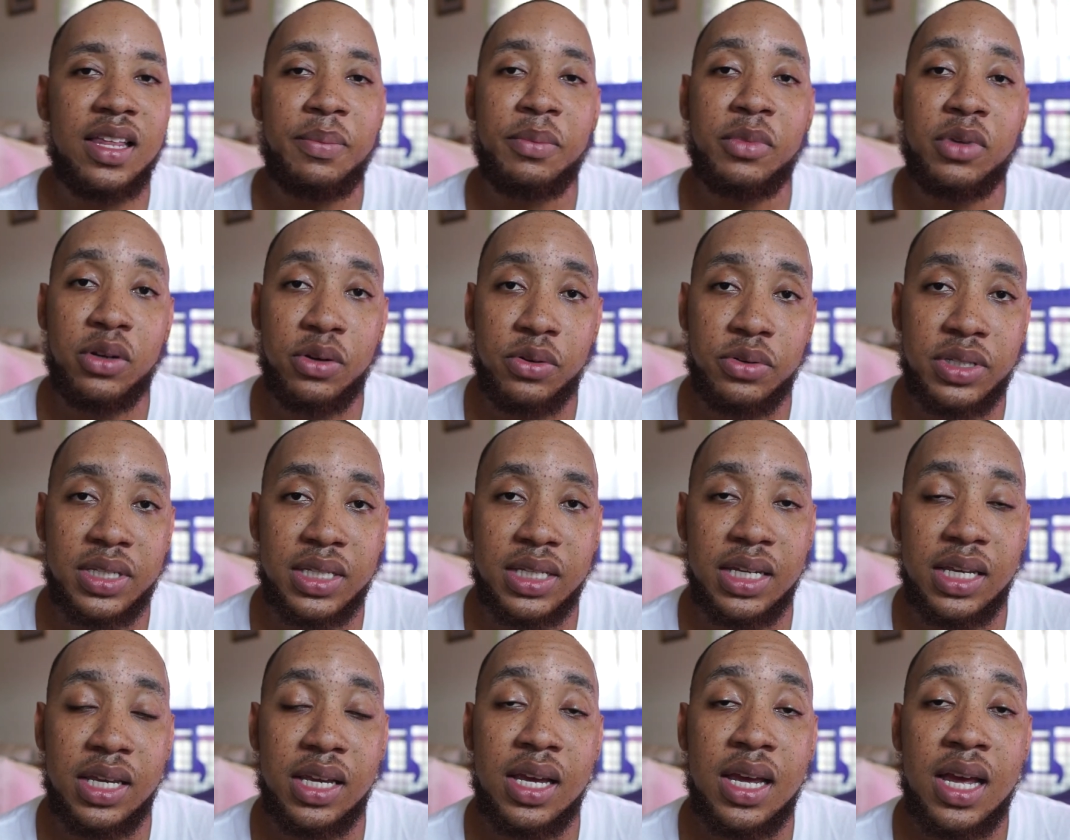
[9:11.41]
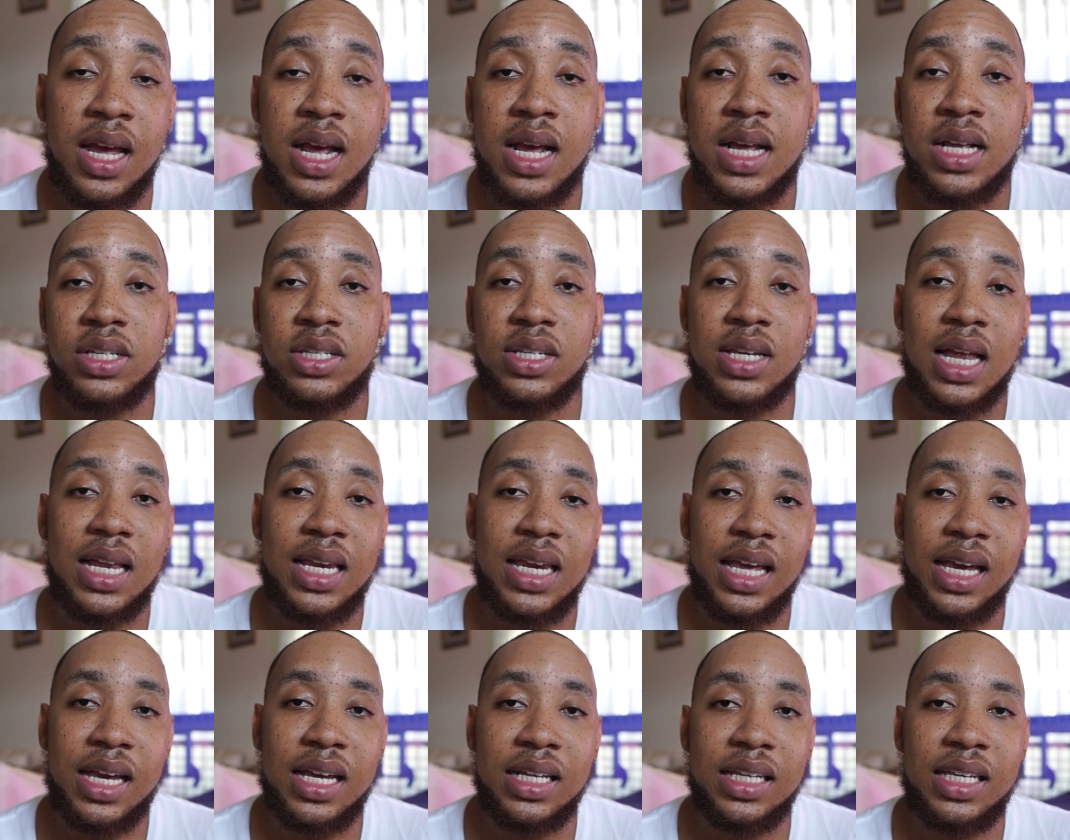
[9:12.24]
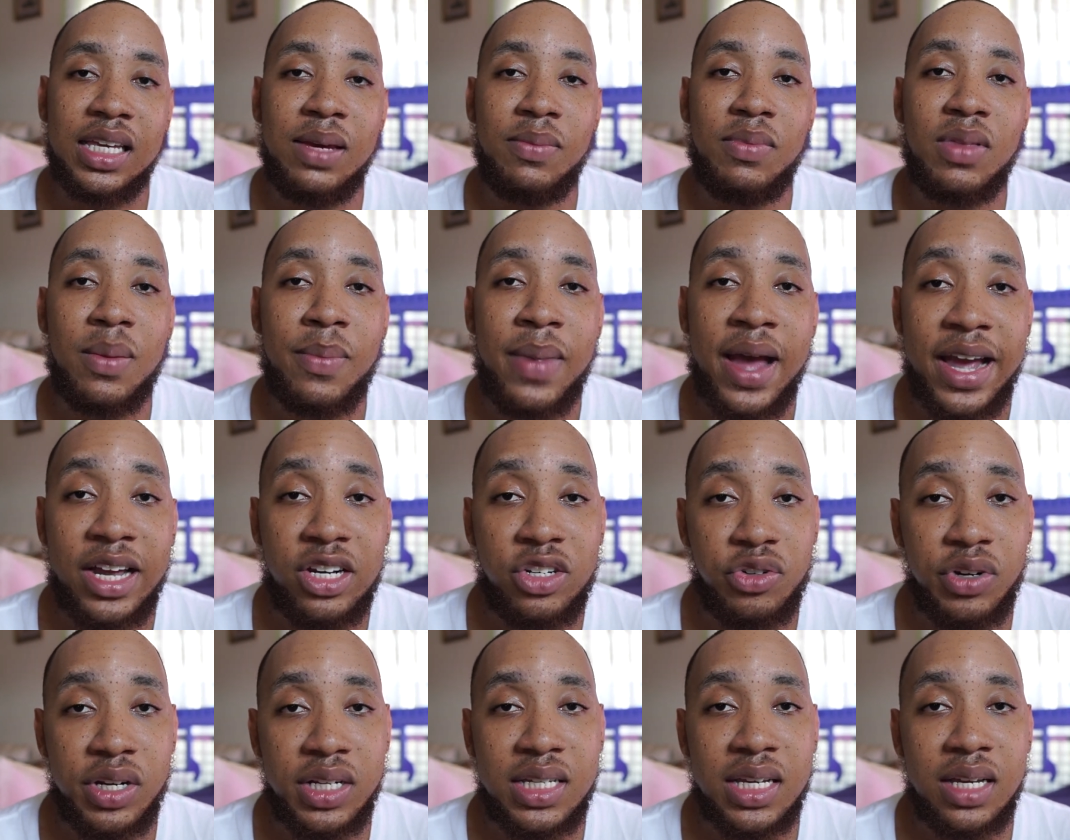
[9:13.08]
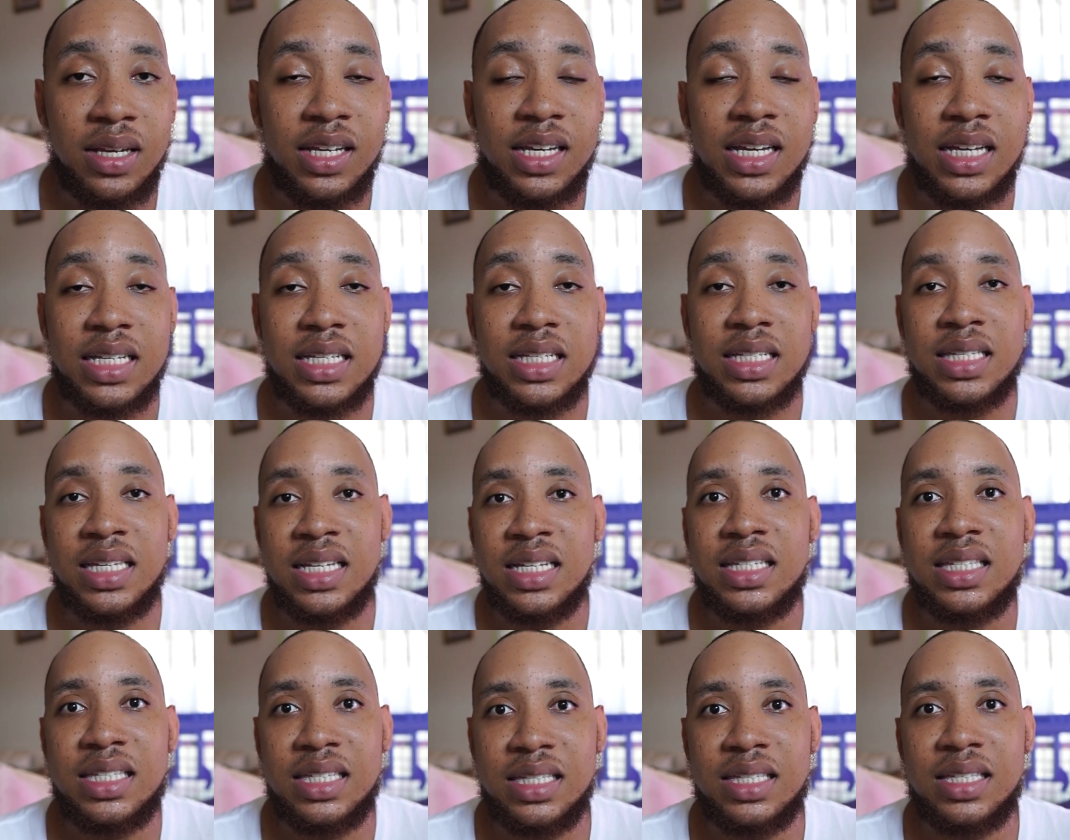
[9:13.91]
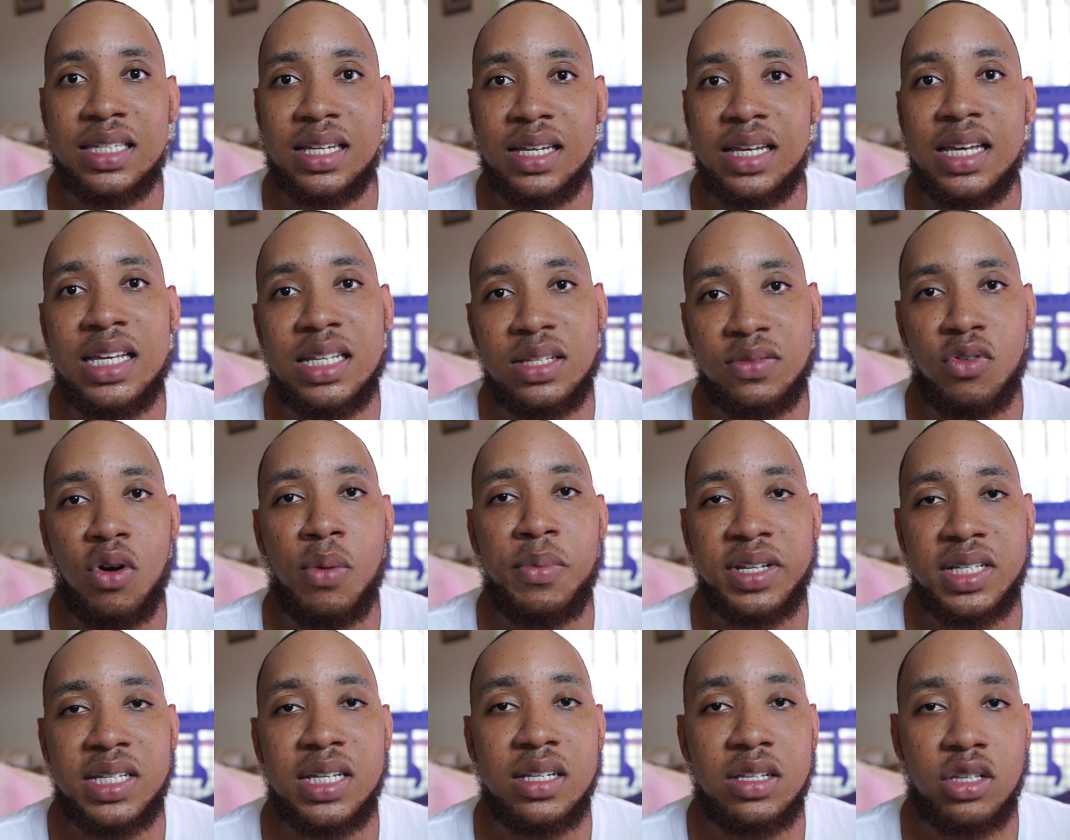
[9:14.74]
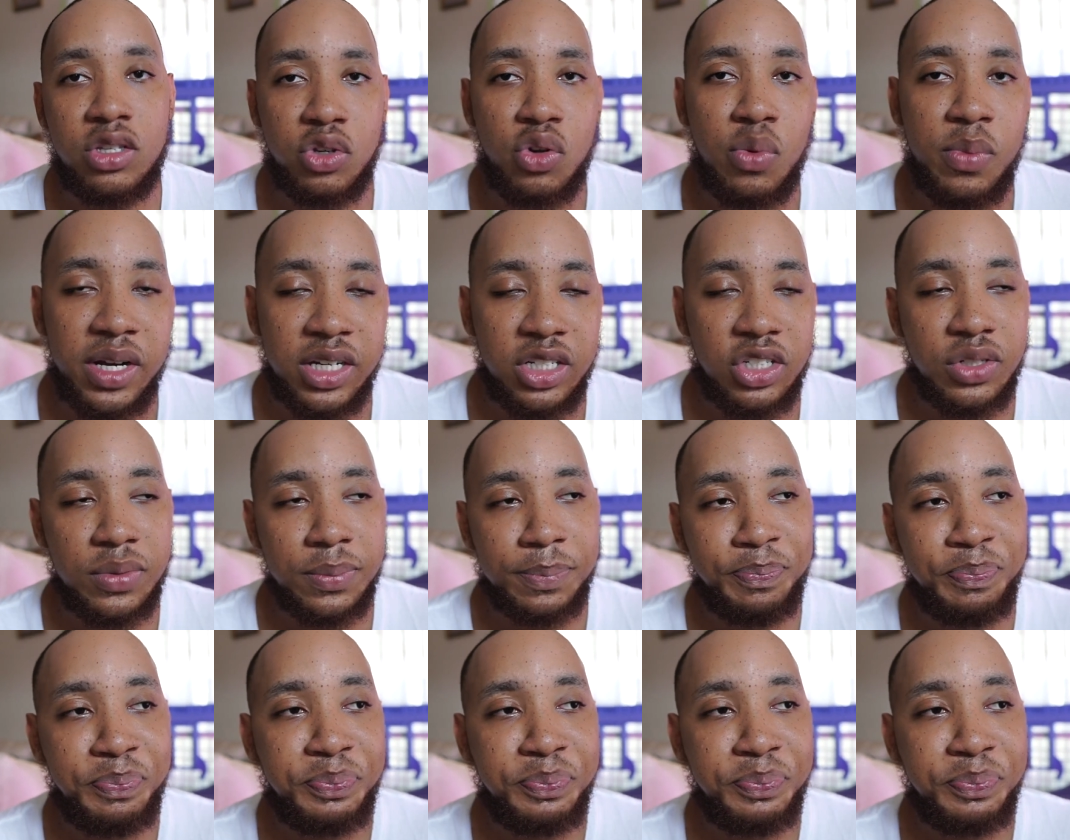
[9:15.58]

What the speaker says: closely, so that they could keep them hydrated, since he's vomiting so much.